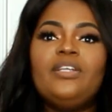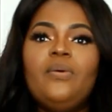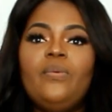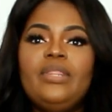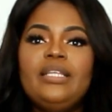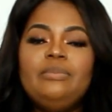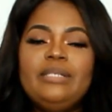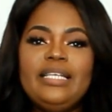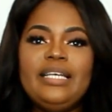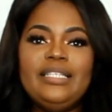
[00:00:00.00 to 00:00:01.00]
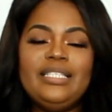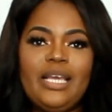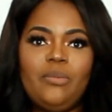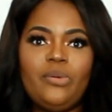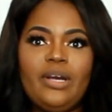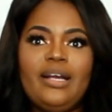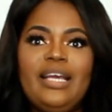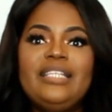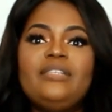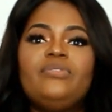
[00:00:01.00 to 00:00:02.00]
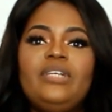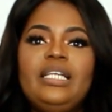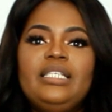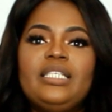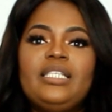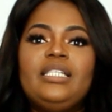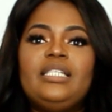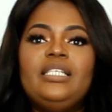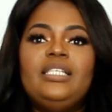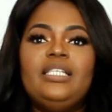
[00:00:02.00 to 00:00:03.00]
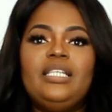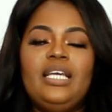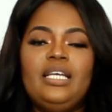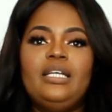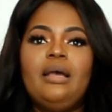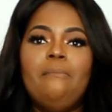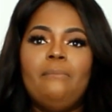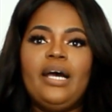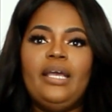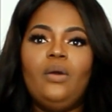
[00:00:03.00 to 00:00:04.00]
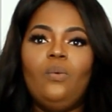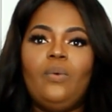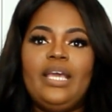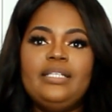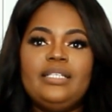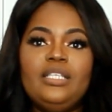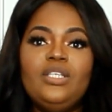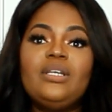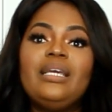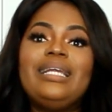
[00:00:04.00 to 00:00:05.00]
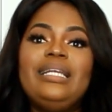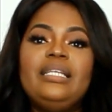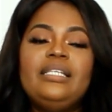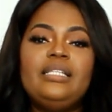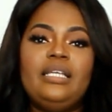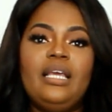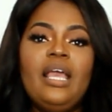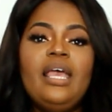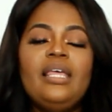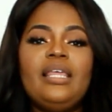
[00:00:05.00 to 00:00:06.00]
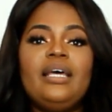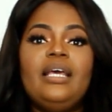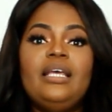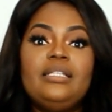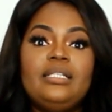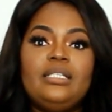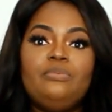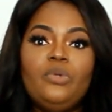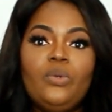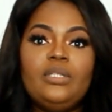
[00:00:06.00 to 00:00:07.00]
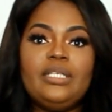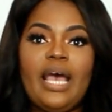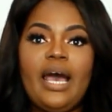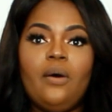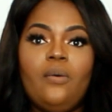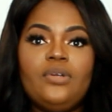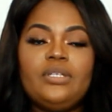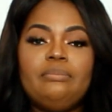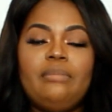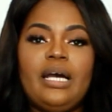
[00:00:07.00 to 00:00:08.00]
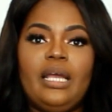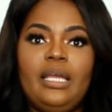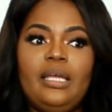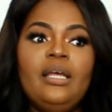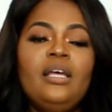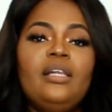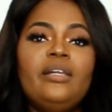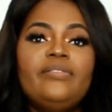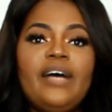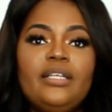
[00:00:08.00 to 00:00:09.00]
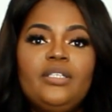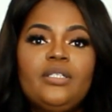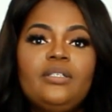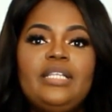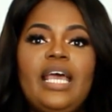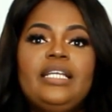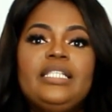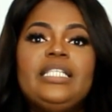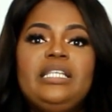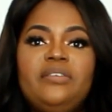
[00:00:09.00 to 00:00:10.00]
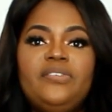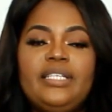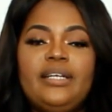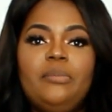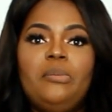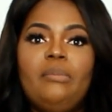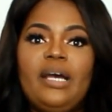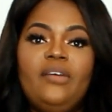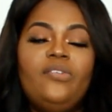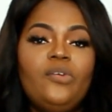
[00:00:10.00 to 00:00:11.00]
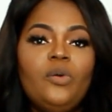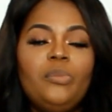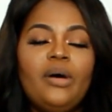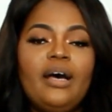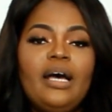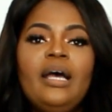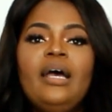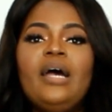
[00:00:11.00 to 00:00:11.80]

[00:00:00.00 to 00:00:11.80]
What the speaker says: So with this particular shapewear, it's really just cinched in my waist, and you can clearly see that it's smoothed out my love handles and it's lifted up my fupa,